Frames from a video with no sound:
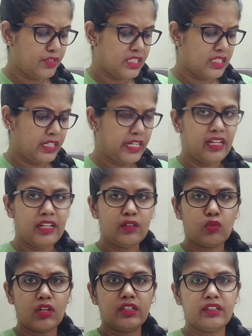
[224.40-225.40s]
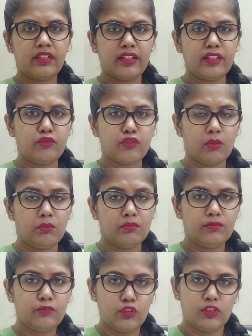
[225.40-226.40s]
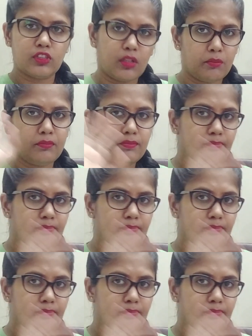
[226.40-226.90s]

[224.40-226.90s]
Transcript: facing hell and wanted relief from. Full stop.